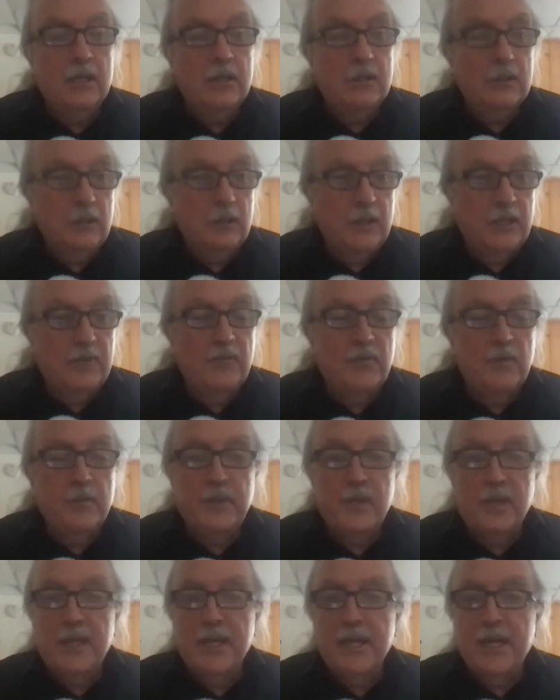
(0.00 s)
learning from
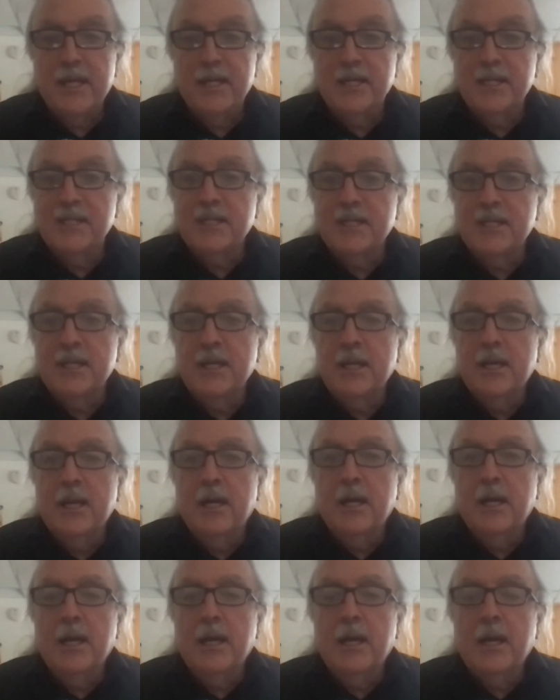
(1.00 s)
the land.
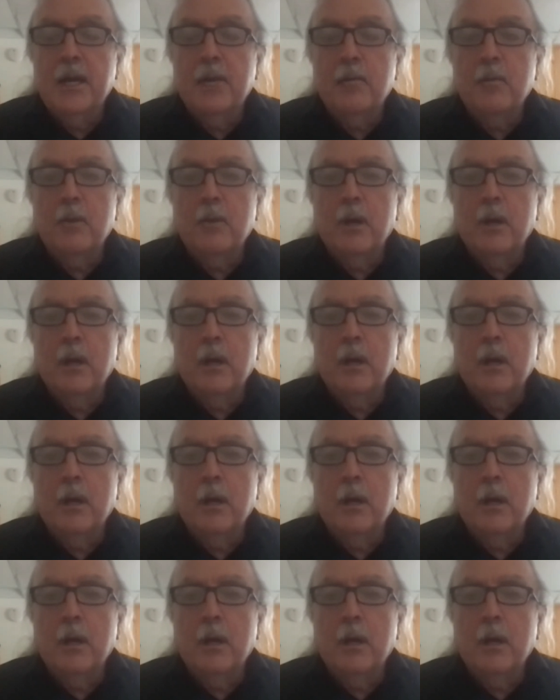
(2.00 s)
And we're